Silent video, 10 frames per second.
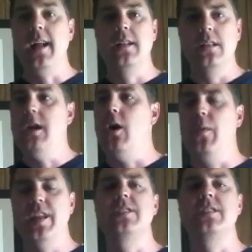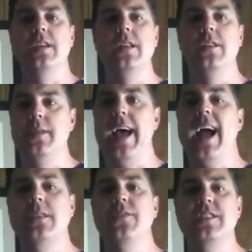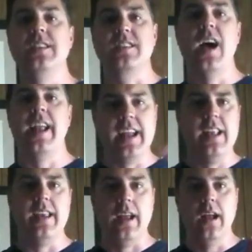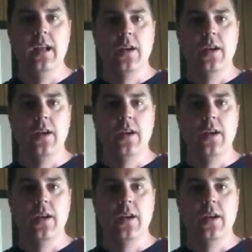No, Activision is not indie.